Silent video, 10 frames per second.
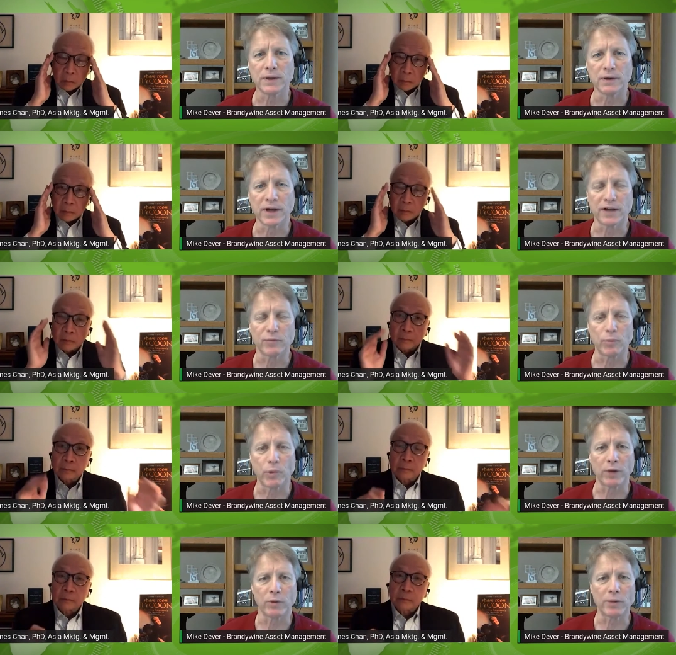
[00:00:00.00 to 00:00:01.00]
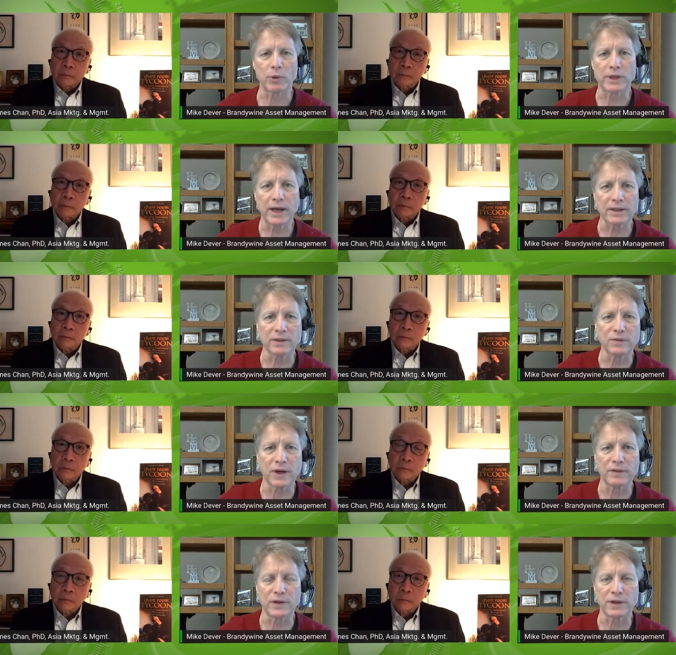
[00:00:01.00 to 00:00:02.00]
Speaker 1: they'll have Brandywine Protected
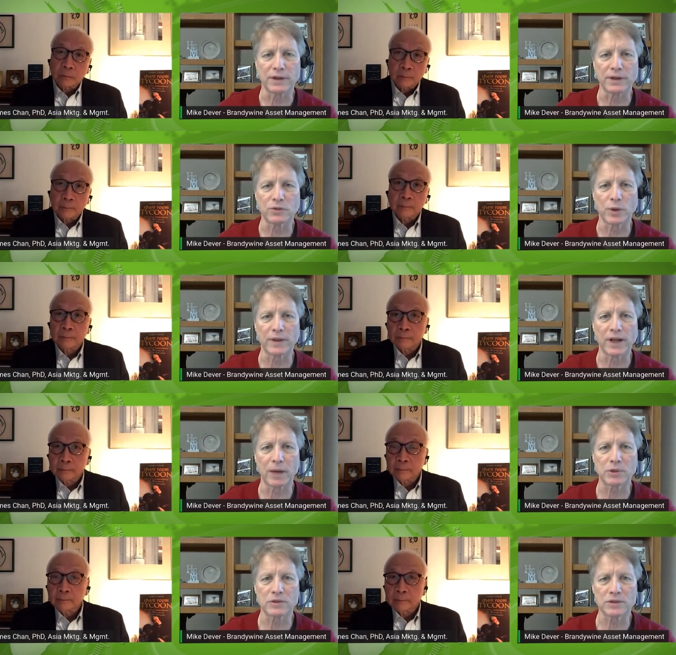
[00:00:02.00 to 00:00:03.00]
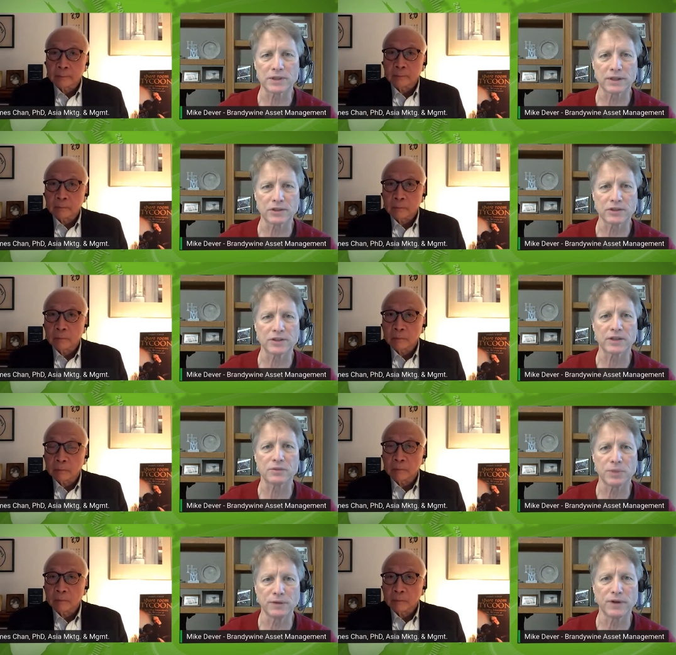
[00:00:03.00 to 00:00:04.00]
500 as one of the options instead of just the
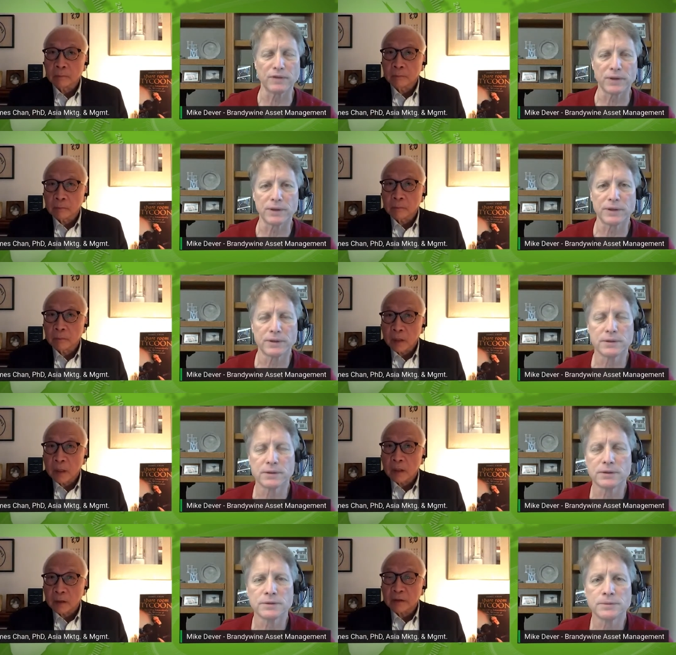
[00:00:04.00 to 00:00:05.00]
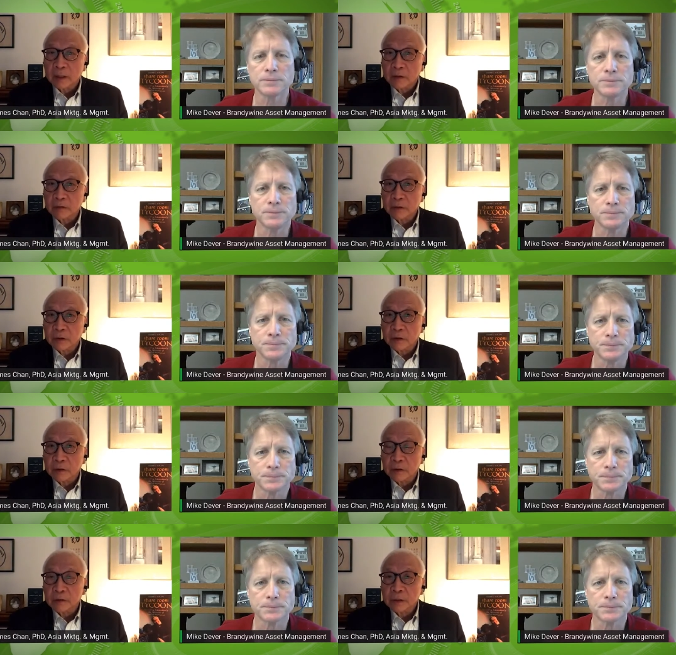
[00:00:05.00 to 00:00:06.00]
S&P 500.
Speaker 2: Sounds
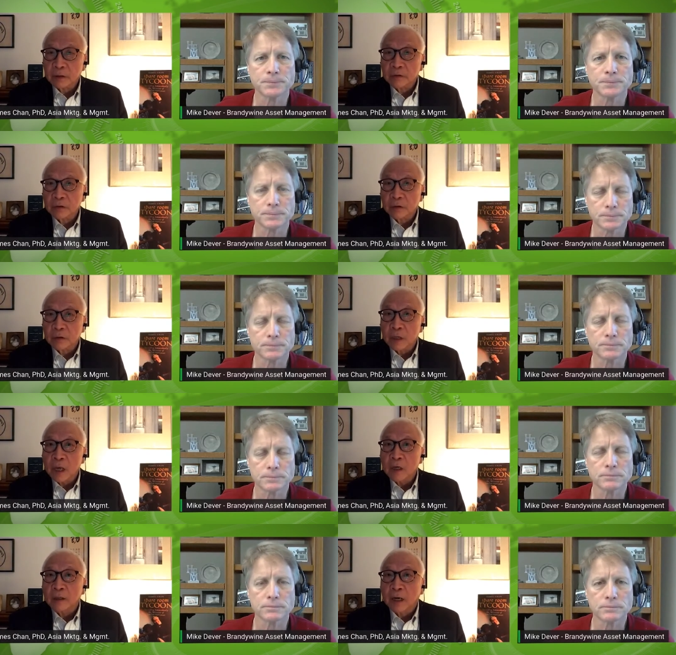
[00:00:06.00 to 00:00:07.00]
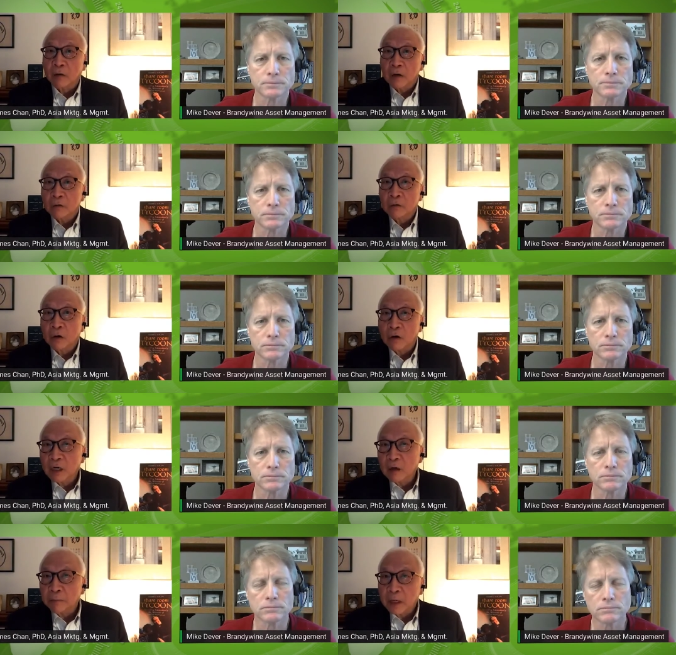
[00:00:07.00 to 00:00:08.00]
good. Sounds good. Now,
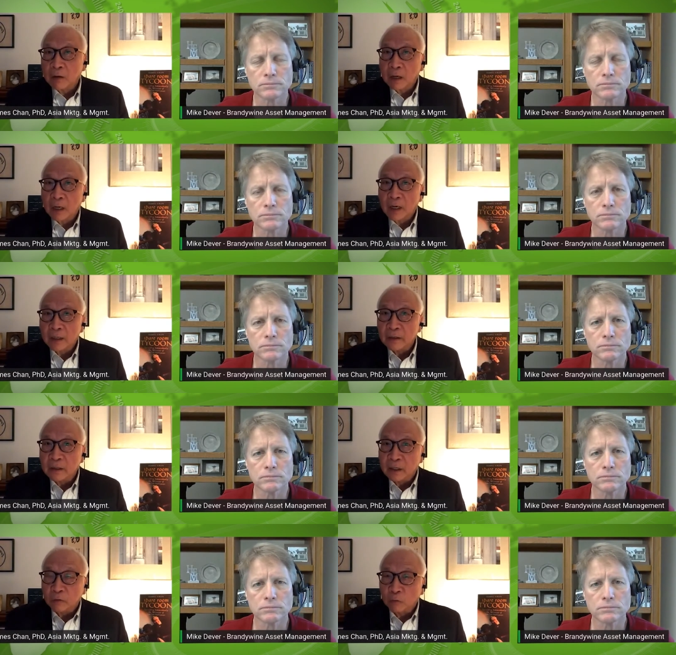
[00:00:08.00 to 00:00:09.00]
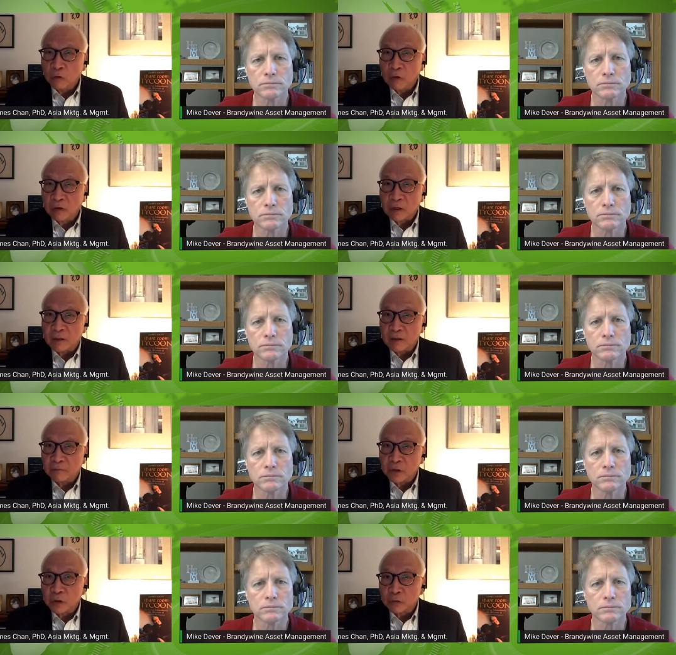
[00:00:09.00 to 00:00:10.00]
talking about high net worth
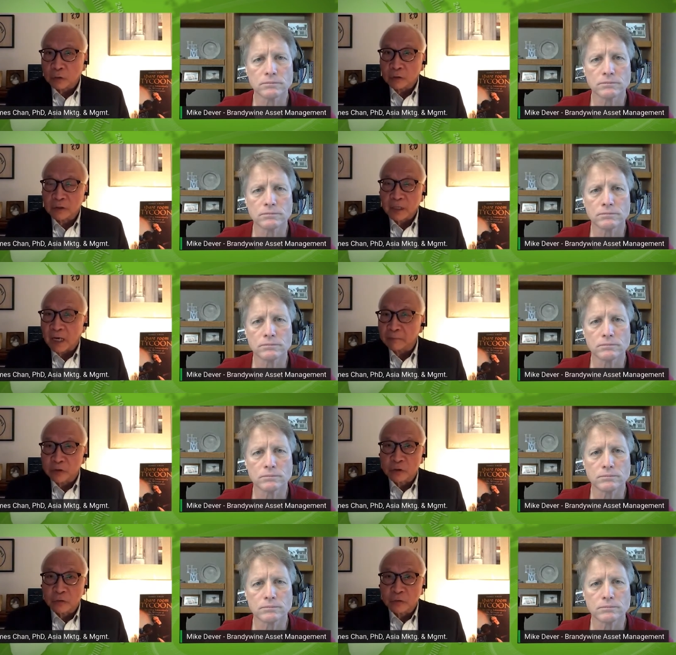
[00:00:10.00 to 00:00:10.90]
individuals, I'm